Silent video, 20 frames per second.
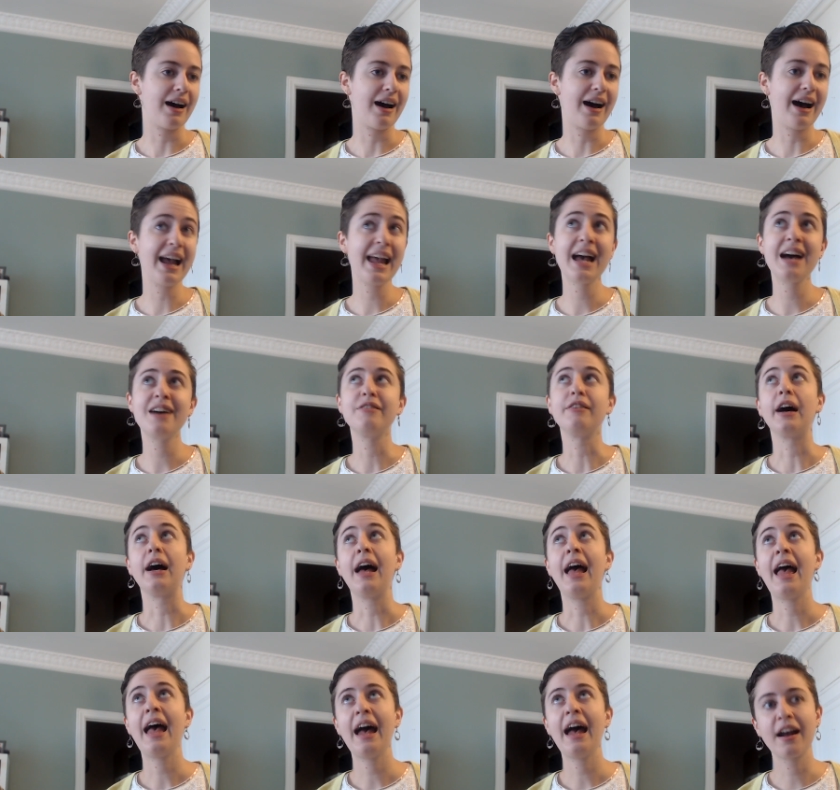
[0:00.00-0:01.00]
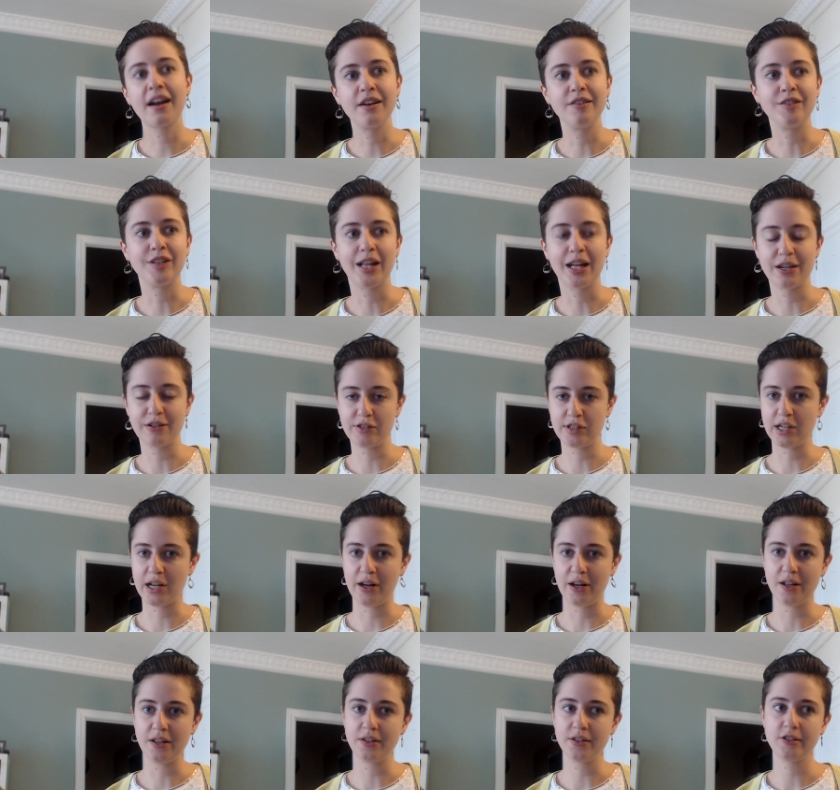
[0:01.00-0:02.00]
I have a heck of a lot of
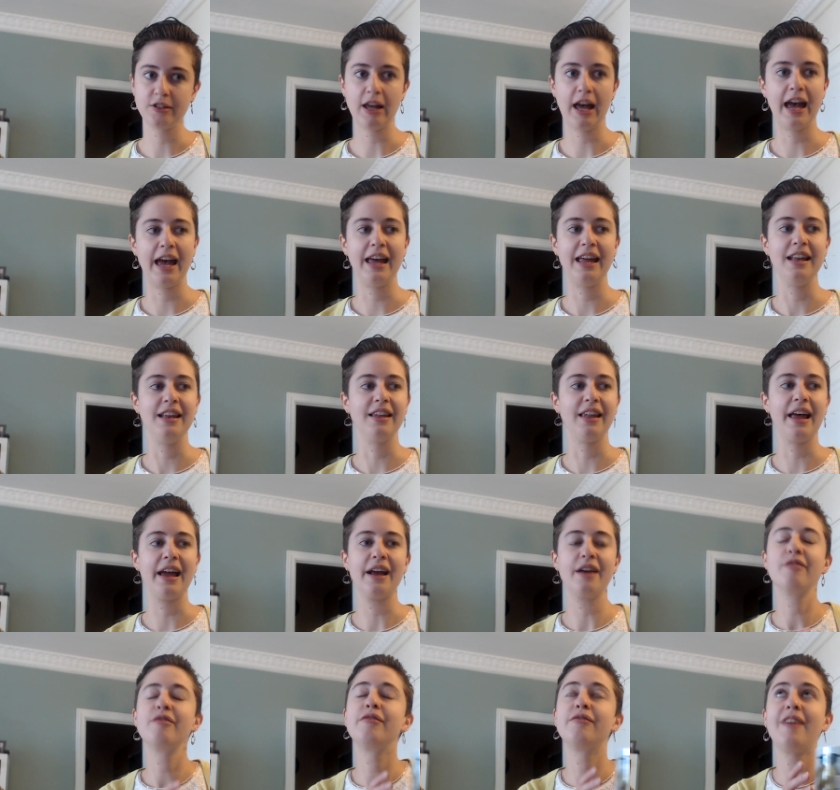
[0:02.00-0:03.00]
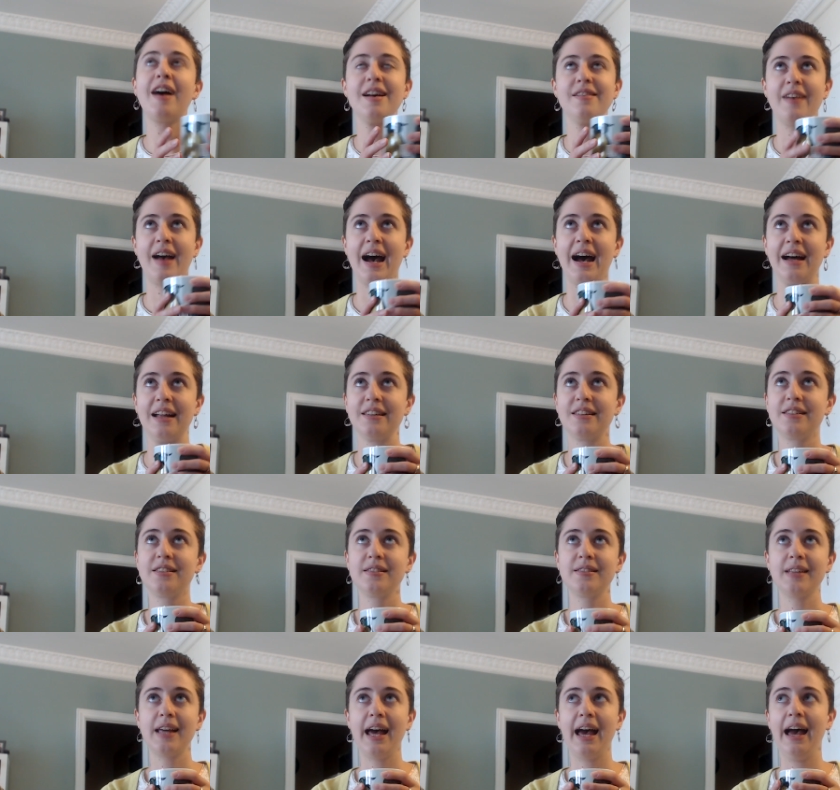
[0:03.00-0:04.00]
shawls and like five
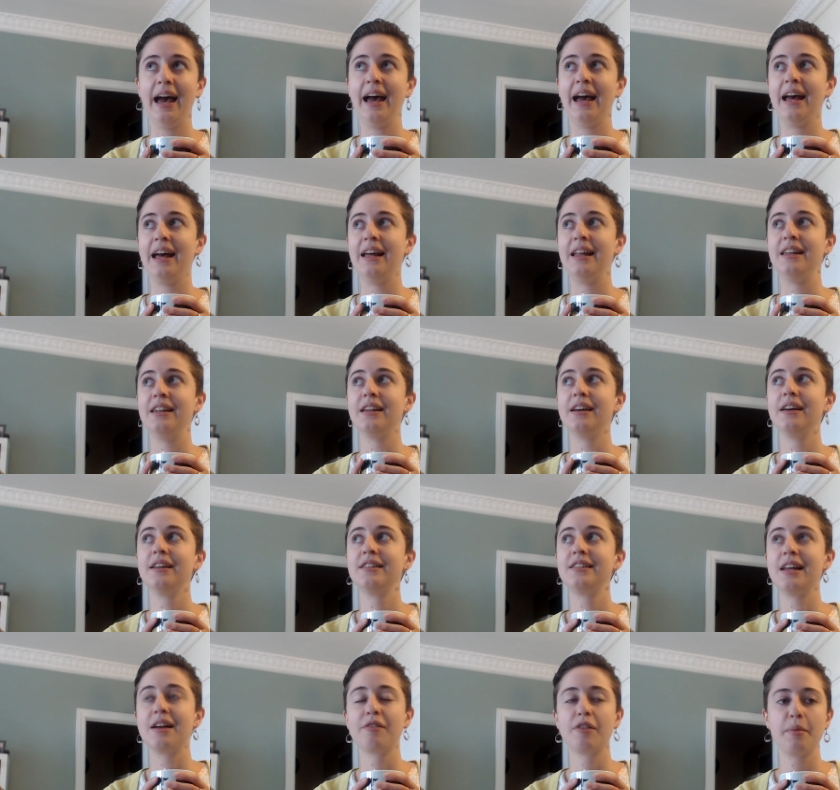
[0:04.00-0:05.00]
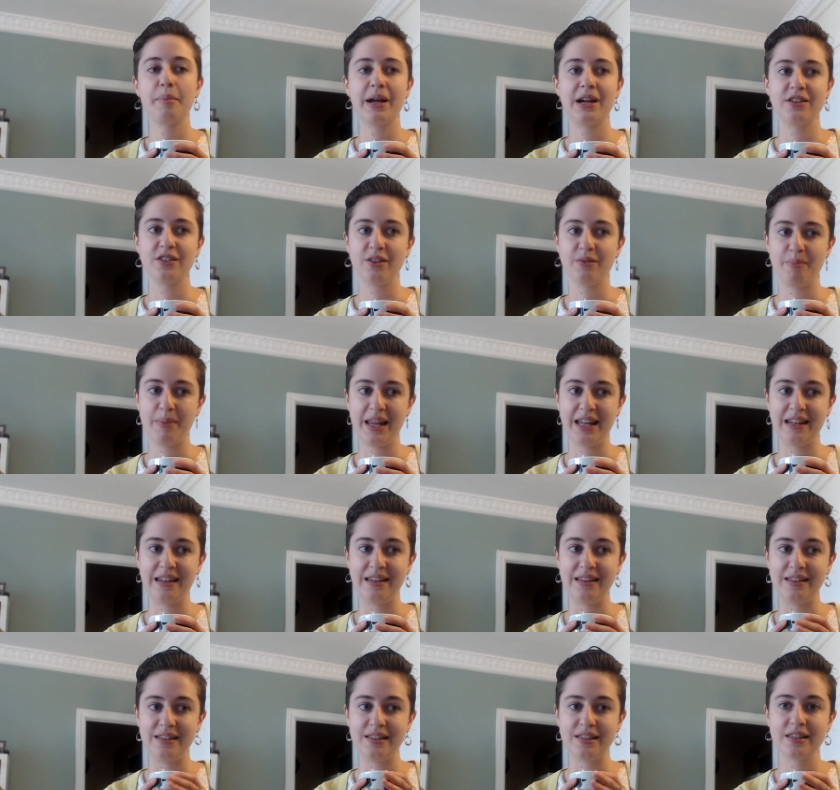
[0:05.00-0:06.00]
hats and several pairs of
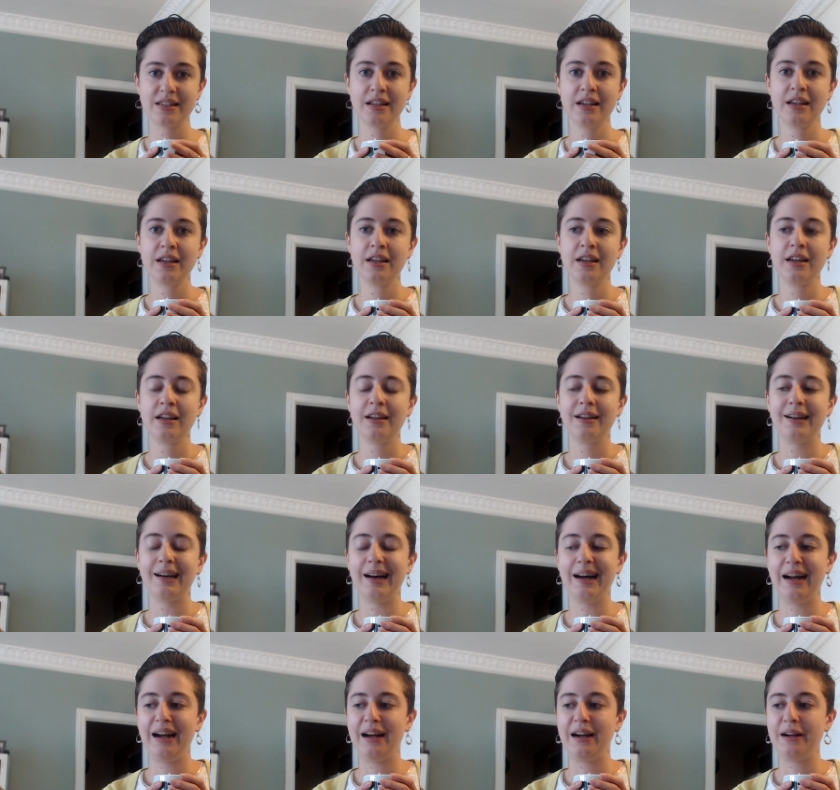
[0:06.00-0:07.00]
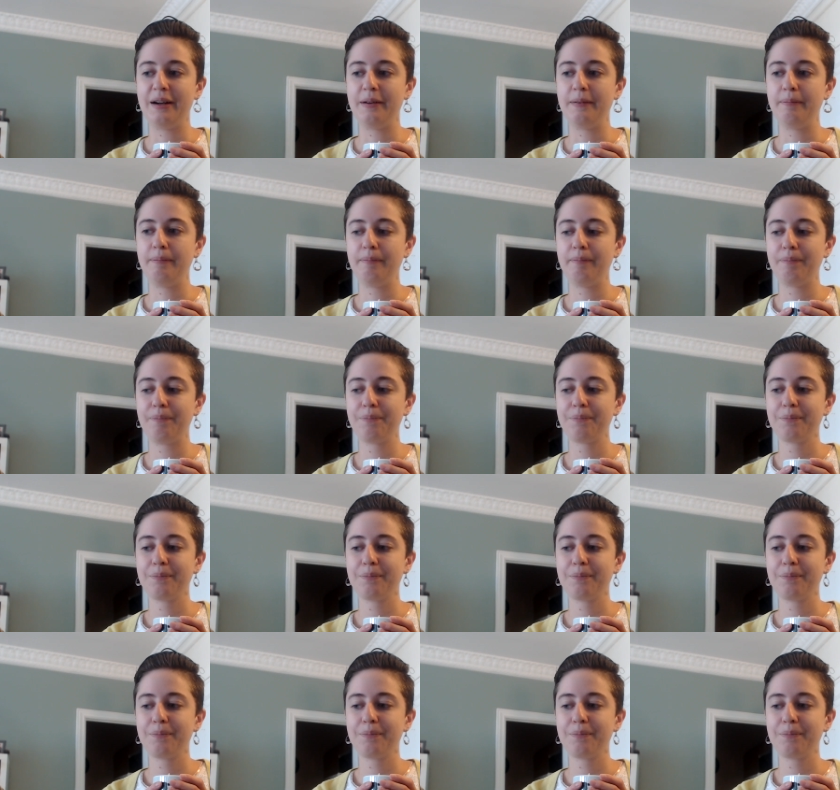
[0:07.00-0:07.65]
mittens. Um,